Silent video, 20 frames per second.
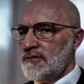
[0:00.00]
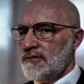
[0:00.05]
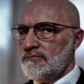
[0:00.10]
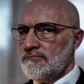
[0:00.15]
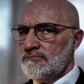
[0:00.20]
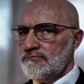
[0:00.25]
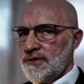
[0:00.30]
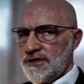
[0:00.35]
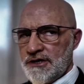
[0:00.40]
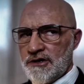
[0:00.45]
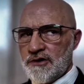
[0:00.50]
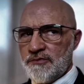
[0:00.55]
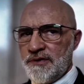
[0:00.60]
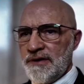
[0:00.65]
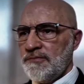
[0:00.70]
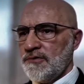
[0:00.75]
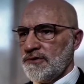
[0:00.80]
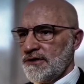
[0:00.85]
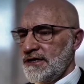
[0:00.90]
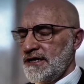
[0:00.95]
But there are
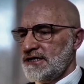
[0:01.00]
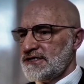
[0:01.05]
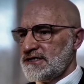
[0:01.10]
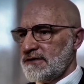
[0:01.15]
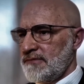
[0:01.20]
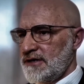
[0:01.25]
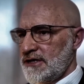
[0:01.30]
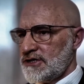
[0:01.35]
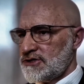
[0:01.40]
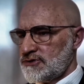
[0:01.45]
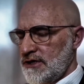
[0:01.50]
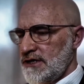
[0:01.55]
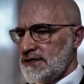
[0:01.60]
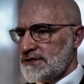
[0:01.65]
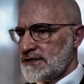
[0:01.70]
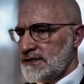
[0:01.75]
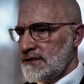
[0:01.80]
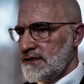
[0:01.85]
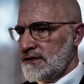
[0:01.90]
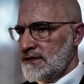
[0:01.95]
people in his
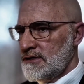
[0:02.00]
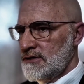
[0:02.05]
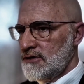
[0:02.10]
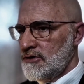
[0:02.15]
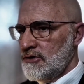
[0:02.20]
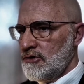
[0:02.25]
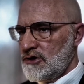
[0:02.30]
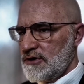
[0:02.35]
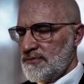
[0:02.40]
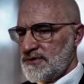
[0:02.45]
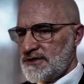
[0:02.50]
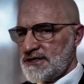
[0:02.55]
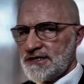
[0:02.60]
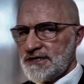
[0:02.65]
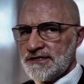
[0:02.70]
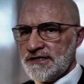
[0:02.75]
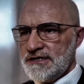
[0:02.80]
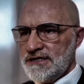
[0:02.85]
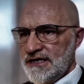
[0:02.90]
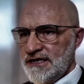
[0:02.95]
administration who could
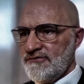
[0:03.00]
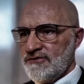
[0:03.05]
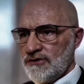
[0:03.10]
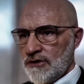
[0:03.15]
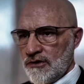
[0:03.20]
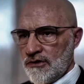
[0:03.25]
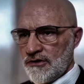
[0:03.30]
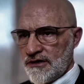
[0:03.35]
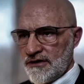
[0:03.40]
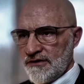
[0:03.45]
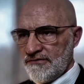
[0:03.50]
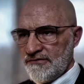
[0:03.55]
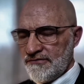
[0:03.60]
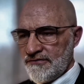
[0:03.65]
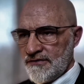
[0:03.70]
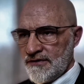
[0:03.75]
potentially live long enough